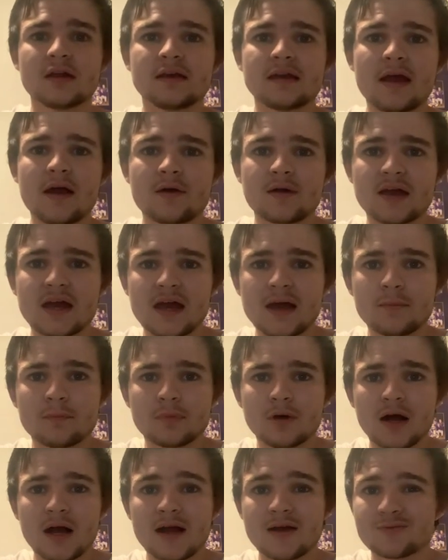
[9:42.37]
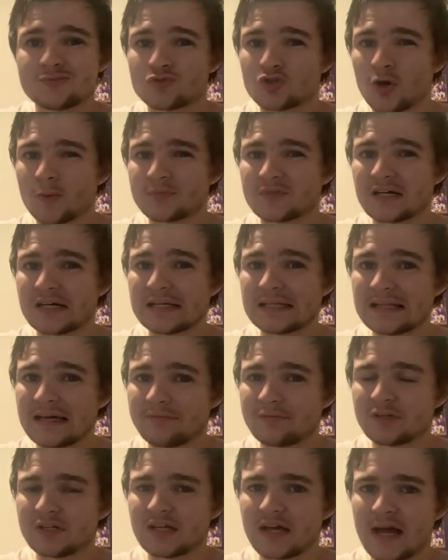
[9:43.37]
Now, Canberra have dropped
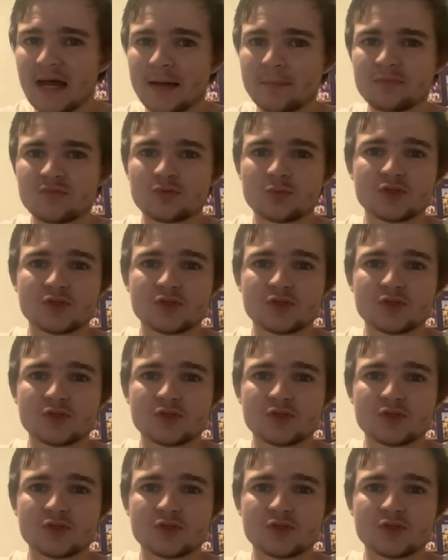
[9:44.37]
11 games,